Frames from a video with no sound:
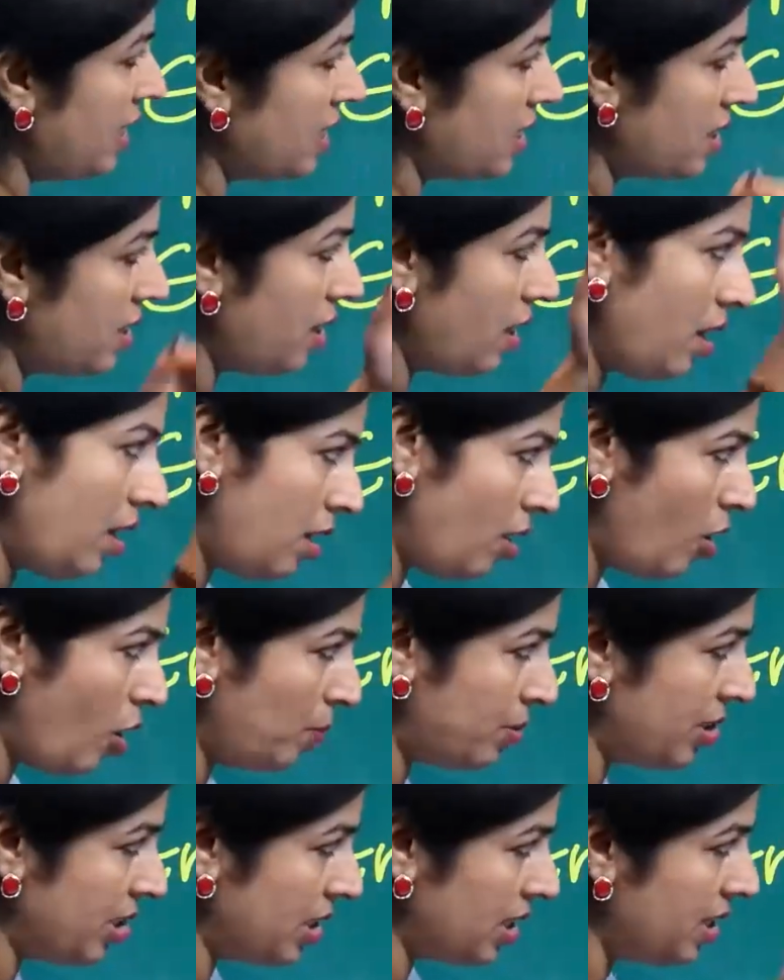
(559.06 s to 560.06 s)
is the
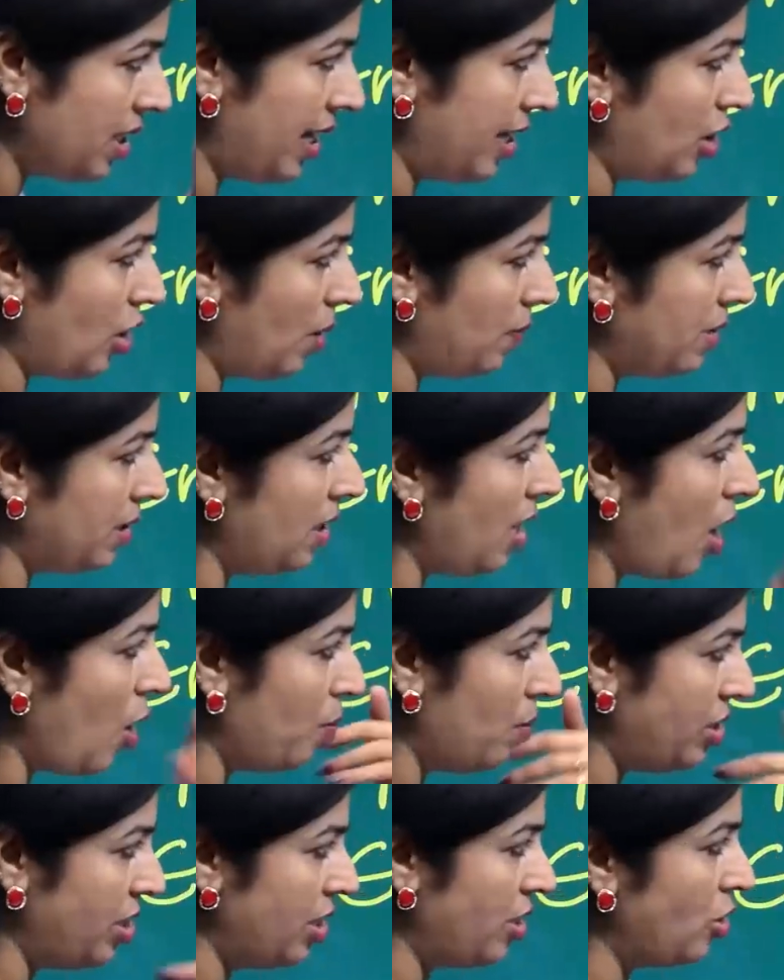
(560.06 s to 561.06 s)
option, correct option, how
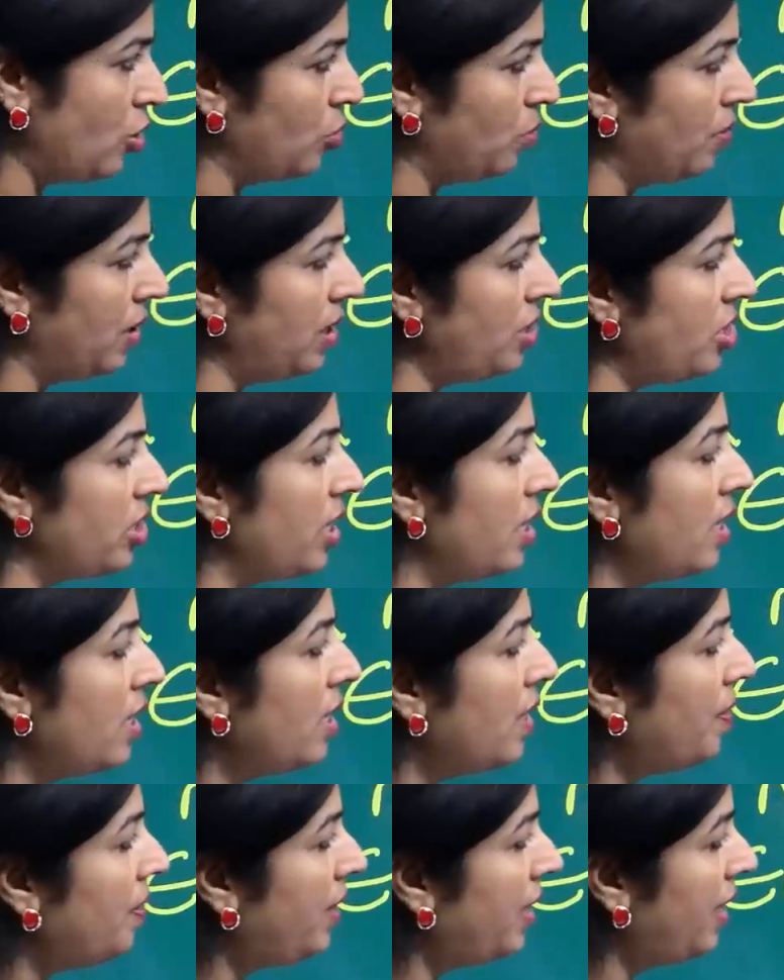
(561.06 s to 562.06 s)
much is too much.
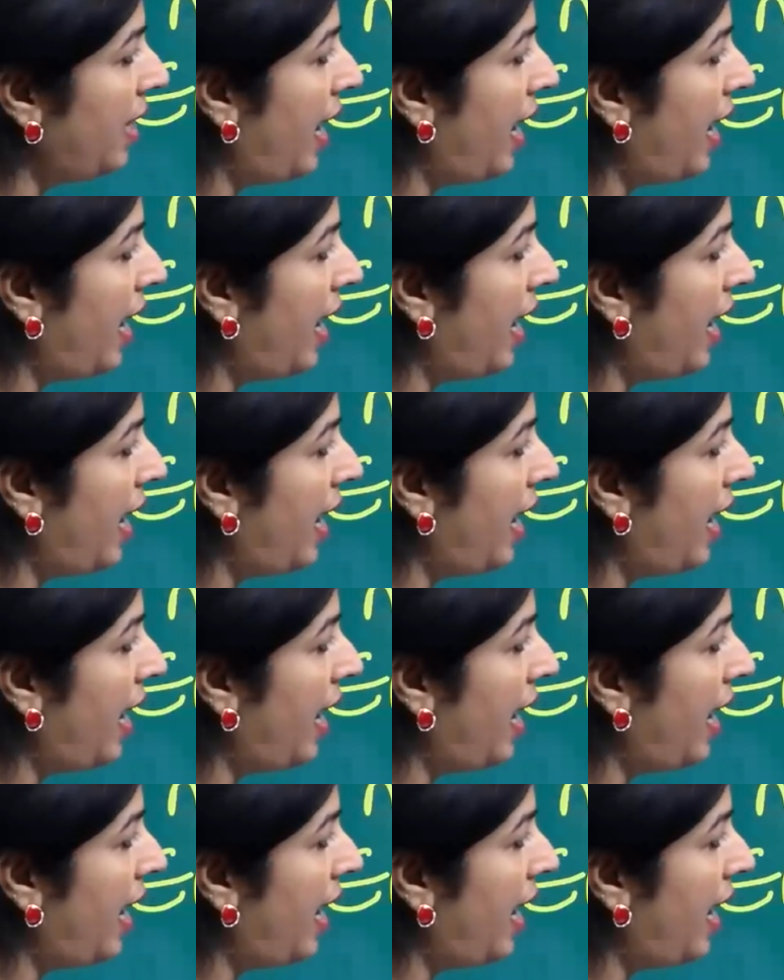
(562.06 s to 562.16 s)
Then